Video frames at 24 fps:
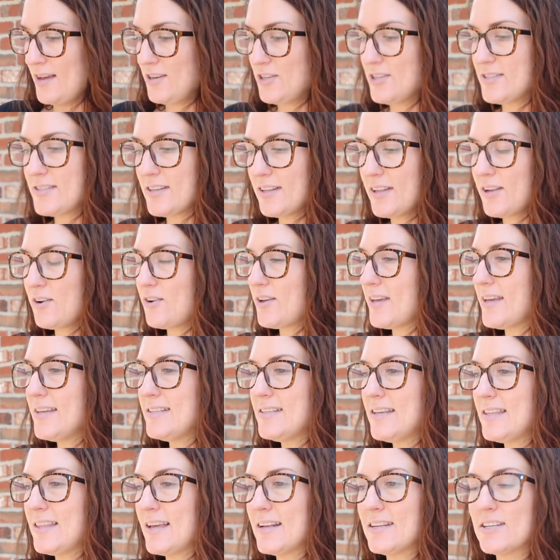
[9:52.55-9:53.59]
just a little
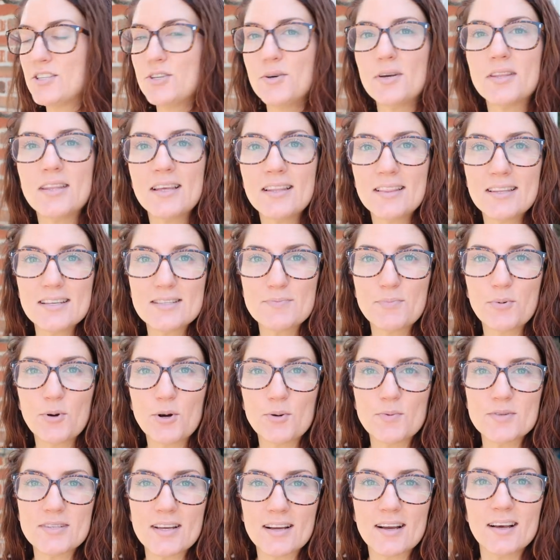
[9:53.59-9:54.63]
easy thing to do. I think this
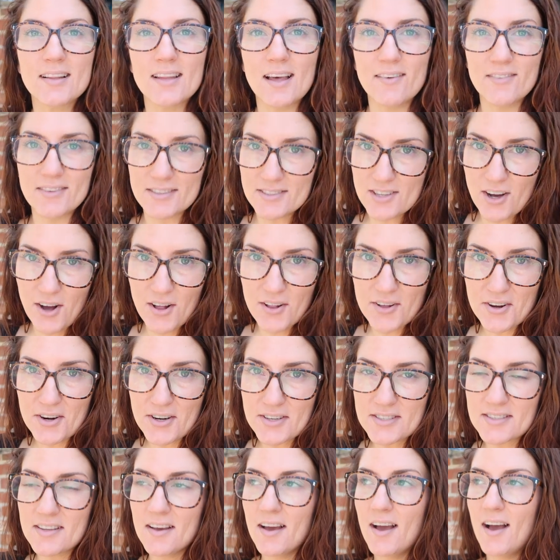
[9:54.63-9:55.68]
board was like eleven
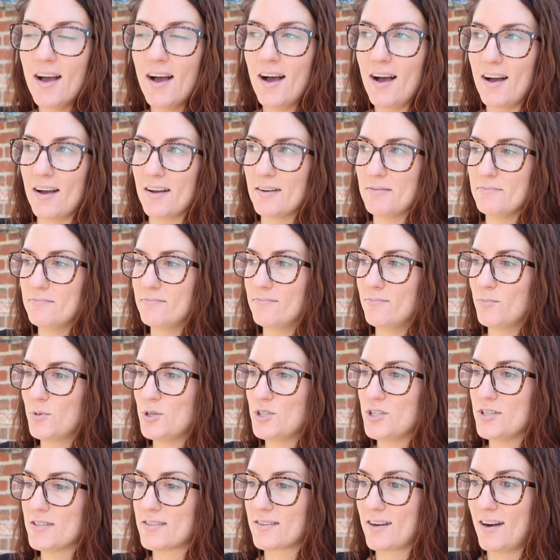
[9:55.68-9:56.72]
dollars, um,
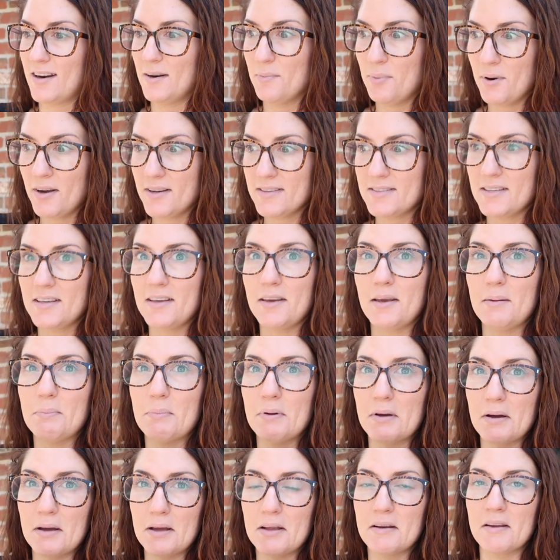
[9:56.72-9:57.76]
which is kind of pricey,
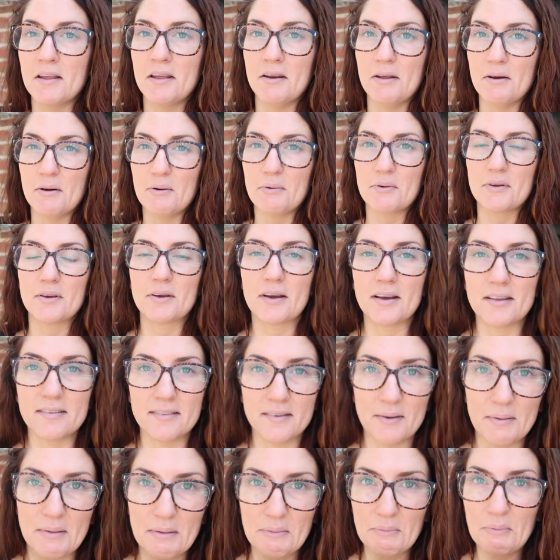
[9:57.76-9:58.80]
but you know, you guys
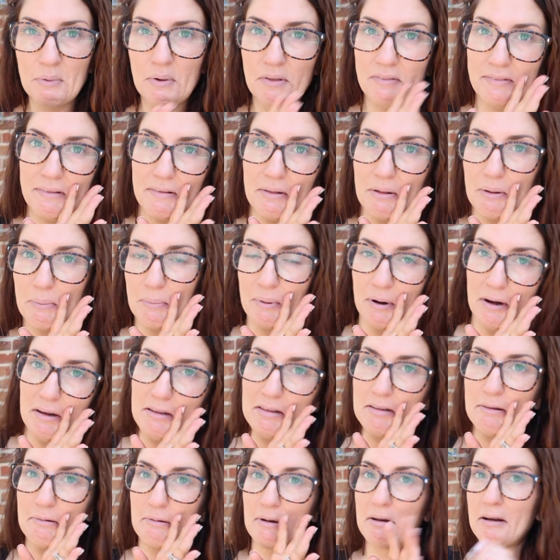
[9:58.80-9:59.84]
know that wood's a little
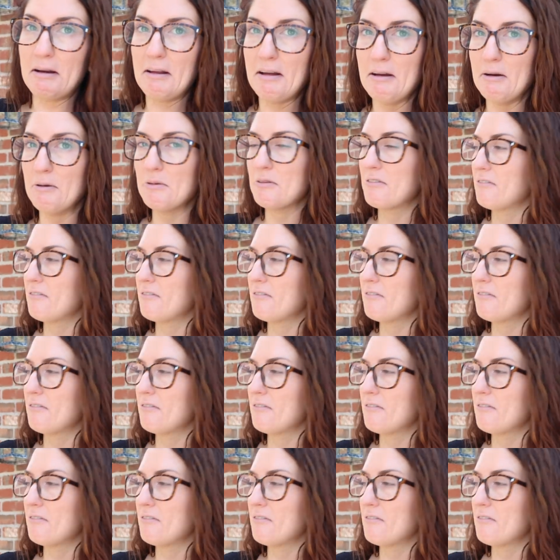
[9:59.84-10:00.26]
pricey right now.